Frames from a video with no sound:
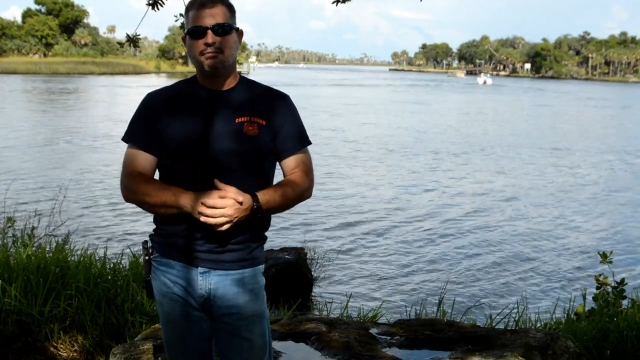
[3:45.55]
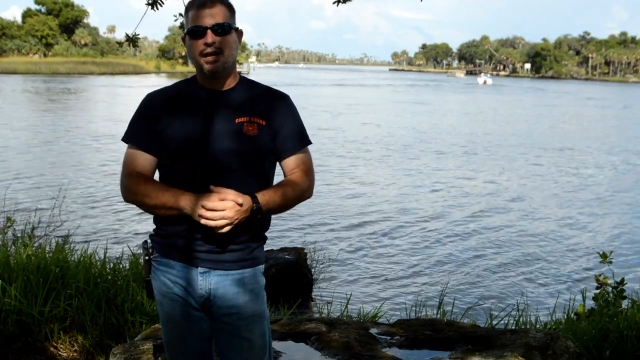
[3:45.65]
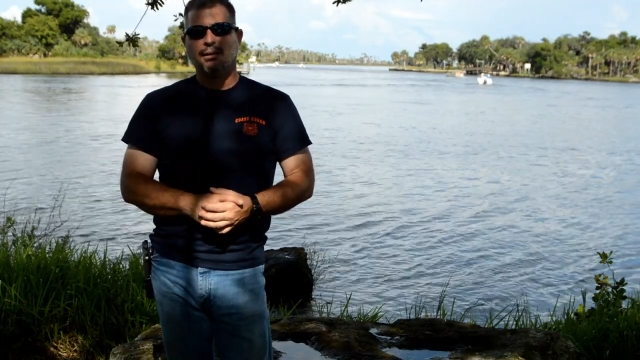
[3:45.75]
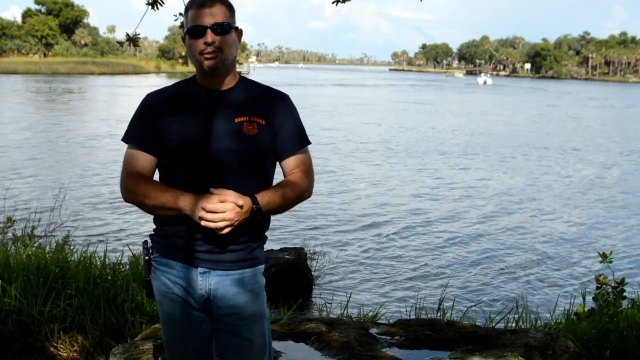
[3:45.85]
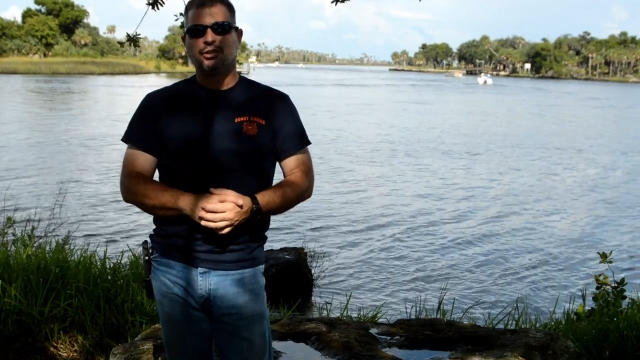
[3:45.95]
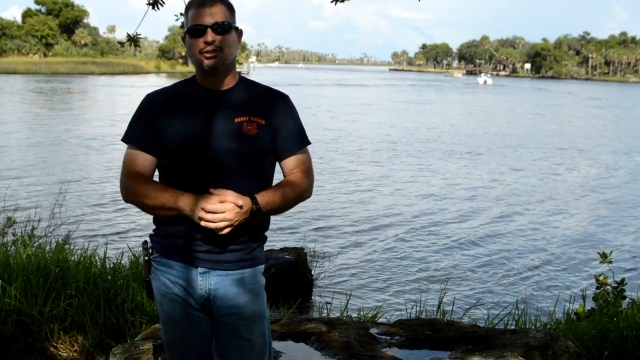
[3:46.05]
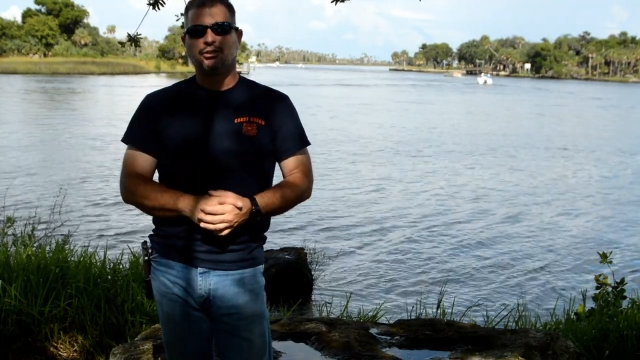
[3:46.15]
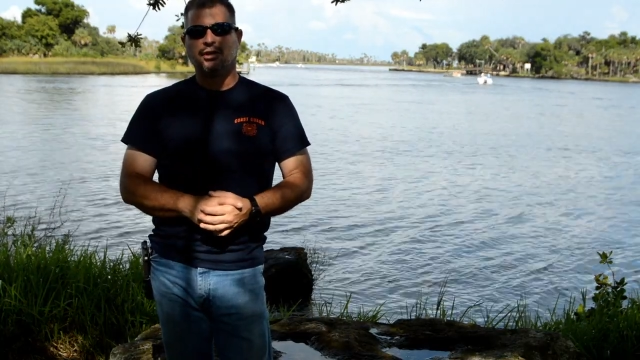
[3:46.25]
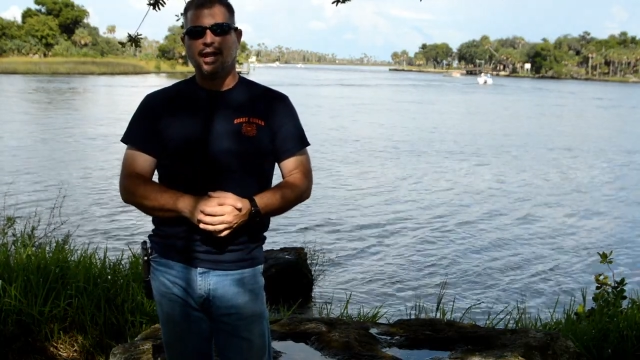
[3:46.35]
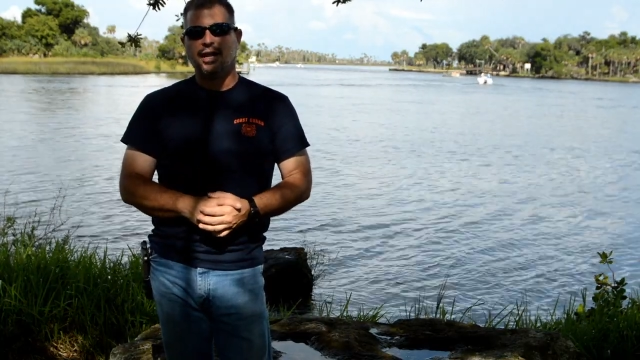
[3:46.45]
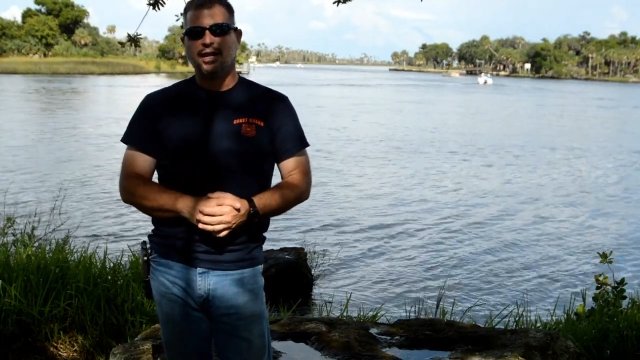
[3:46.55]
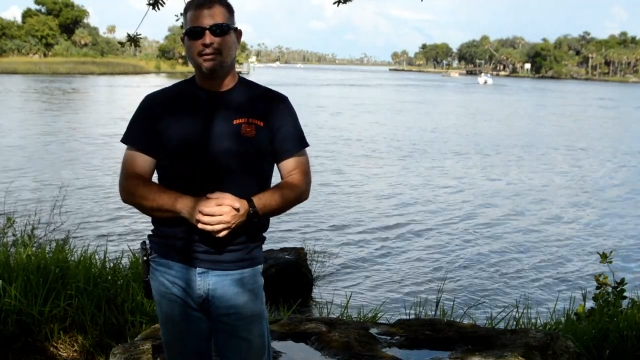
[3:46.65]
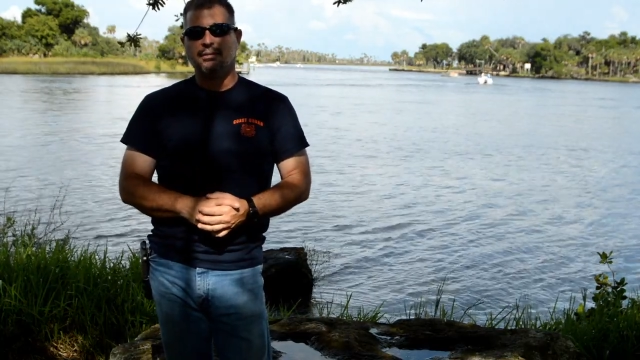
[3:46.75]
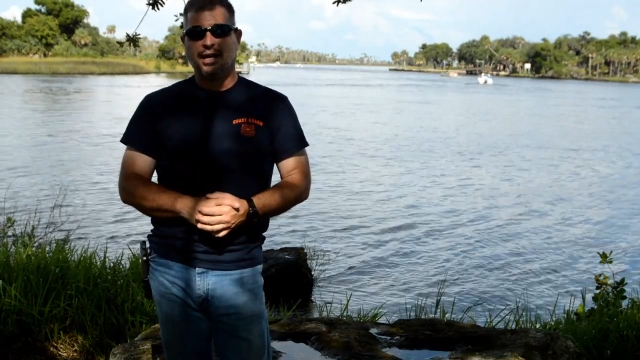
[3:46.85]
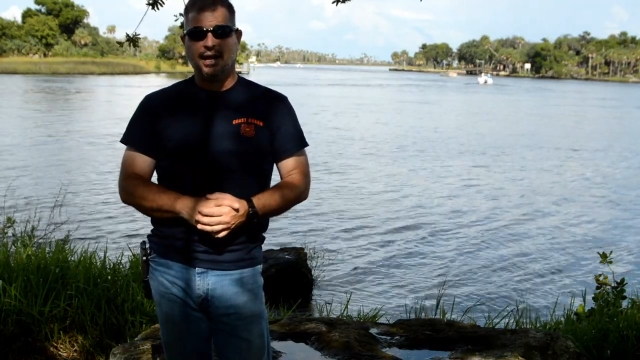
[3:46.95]
be able to trade
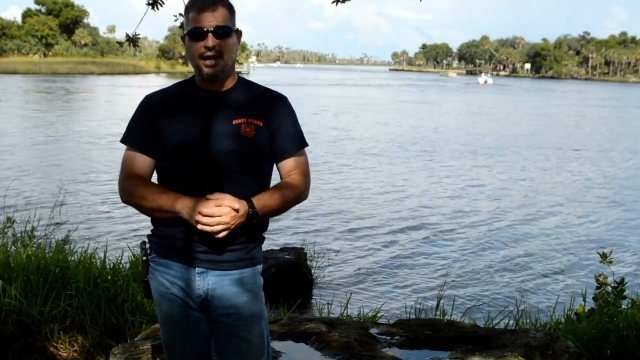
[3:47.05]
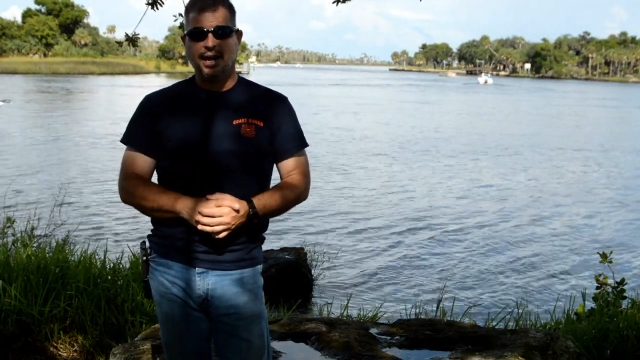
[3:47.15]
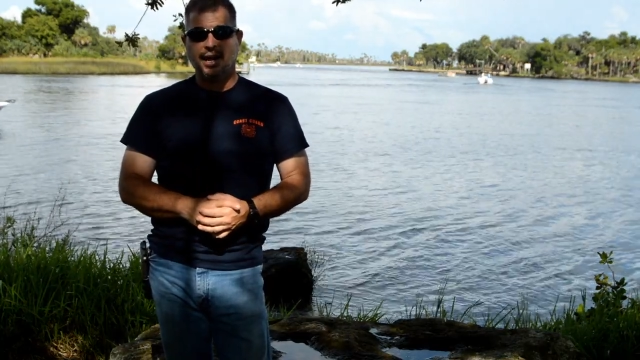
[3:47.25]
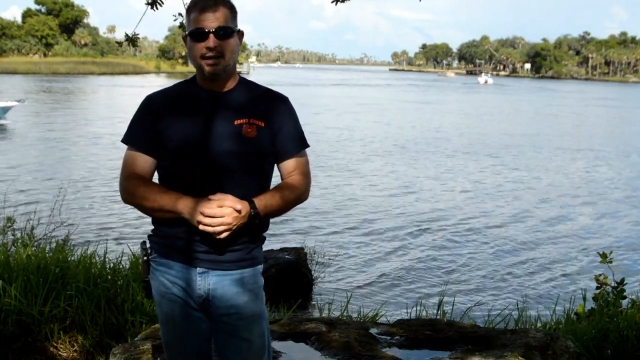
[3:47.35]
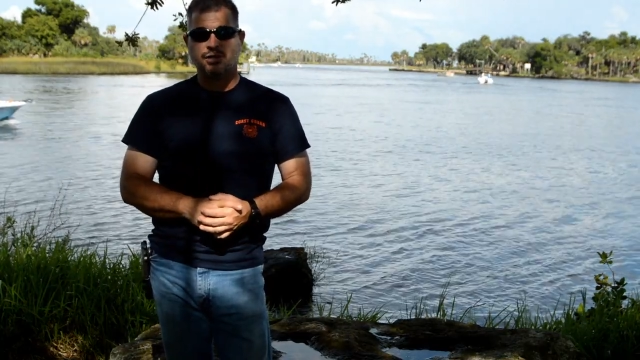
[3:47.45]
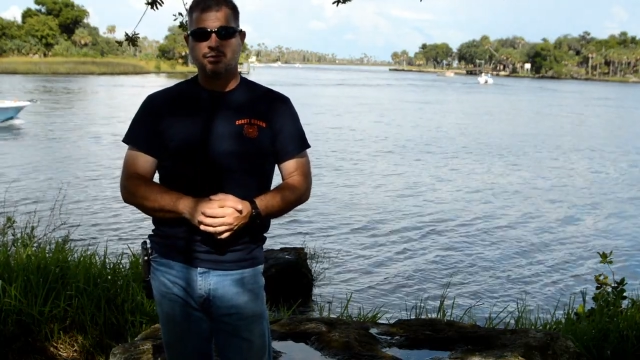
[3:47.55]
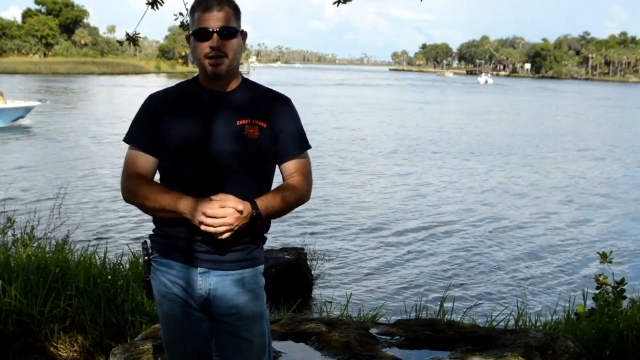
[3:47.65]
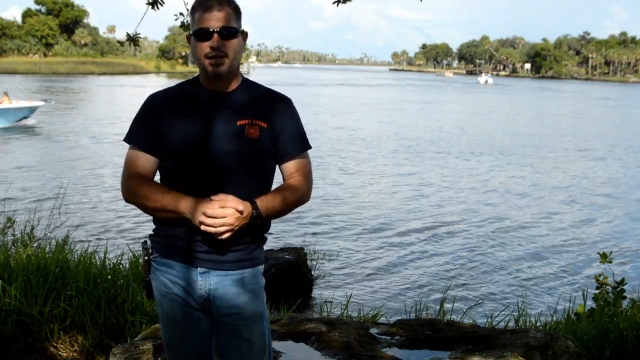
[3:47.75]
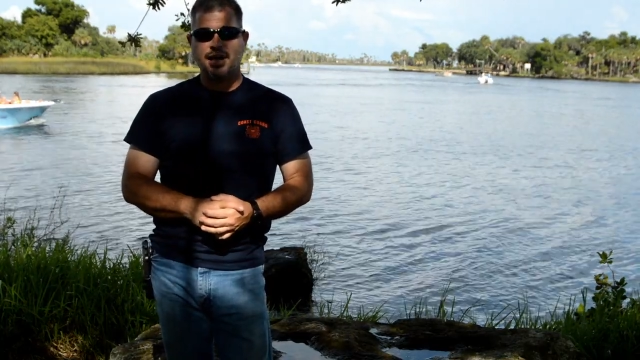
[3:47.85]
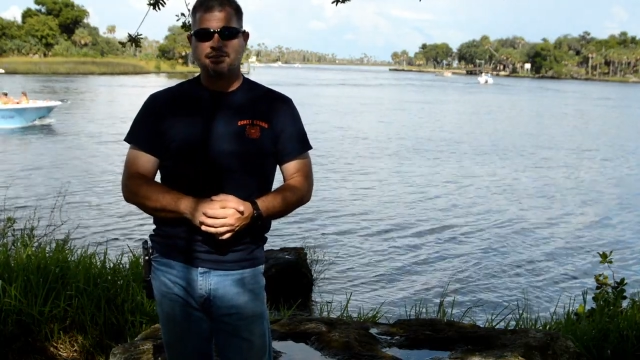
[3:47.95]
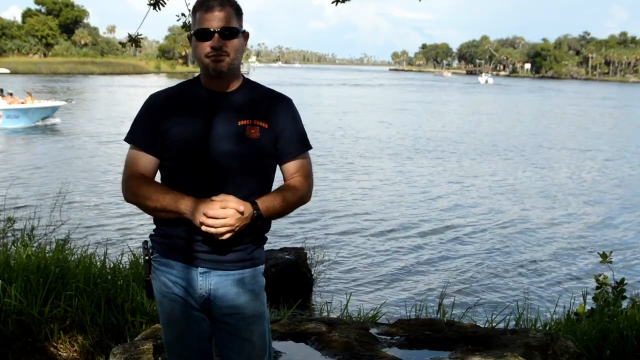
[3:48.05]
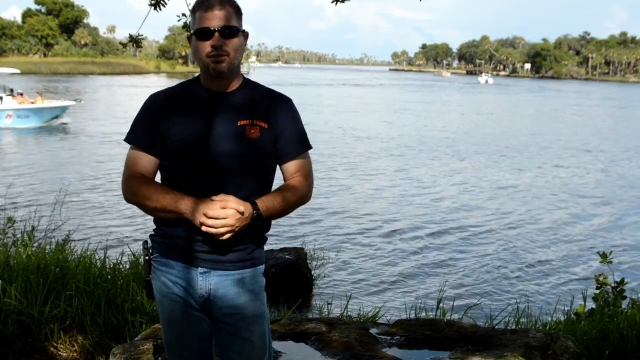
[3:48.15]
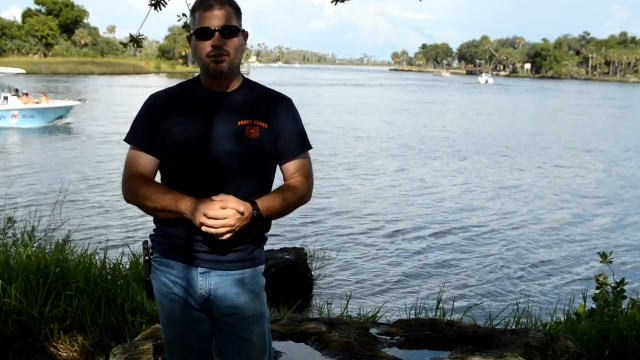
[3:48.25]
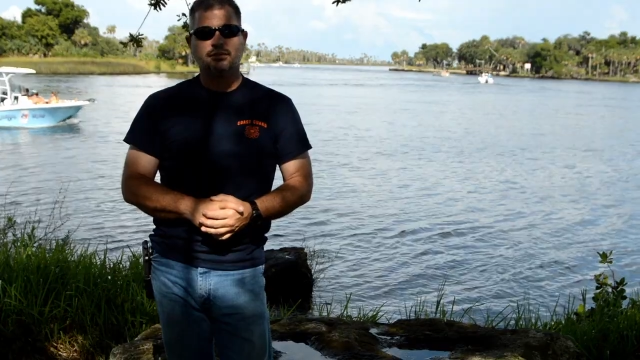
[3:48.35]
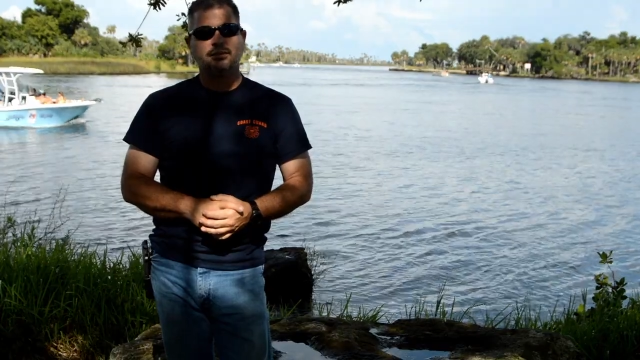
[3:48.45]
him a kayak. That's what he asked for.